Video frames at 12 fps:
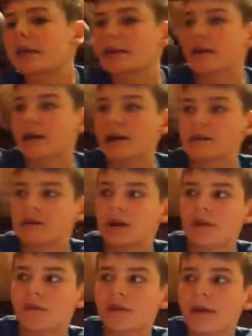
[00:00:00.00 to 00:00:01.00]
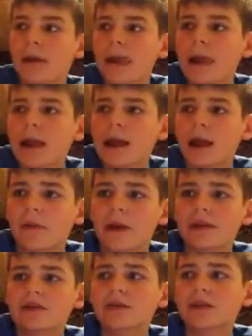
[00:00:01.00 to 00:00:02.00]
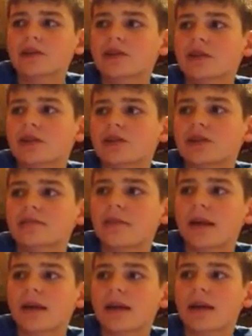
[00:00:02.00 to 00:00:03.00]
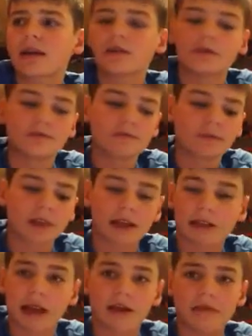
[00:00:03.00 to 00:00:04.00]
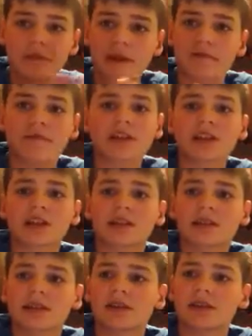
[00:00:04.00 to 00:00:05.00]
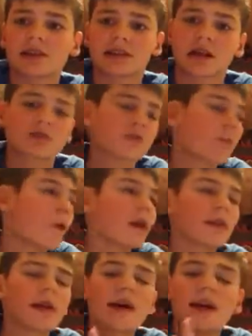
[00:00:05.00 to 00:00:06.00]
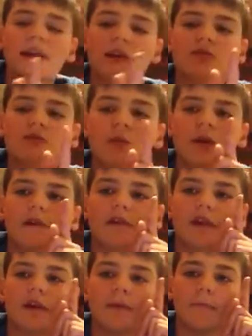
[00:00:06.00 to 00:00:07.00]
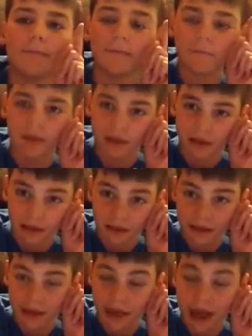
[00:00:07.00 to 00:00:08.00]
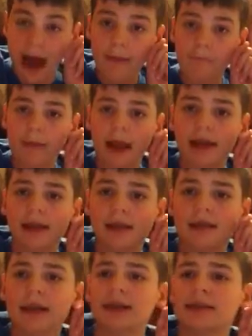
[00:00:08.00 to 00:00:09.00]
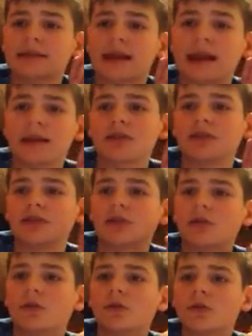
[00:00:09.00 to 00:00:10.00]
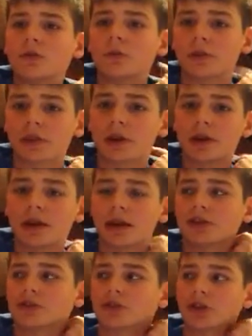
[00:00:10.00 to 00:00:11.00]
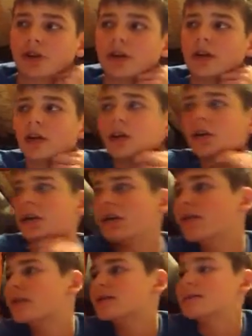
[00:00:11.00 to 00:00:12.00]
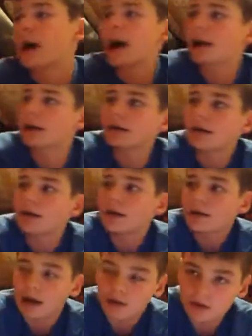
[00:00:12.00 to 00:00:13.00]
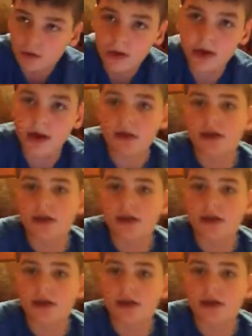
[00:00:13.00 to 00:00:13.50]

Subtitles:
thank you guys enough. And that's when I started just making, like, that fishing series. That was one of the not many things that I could do with an injured spine. That was one of the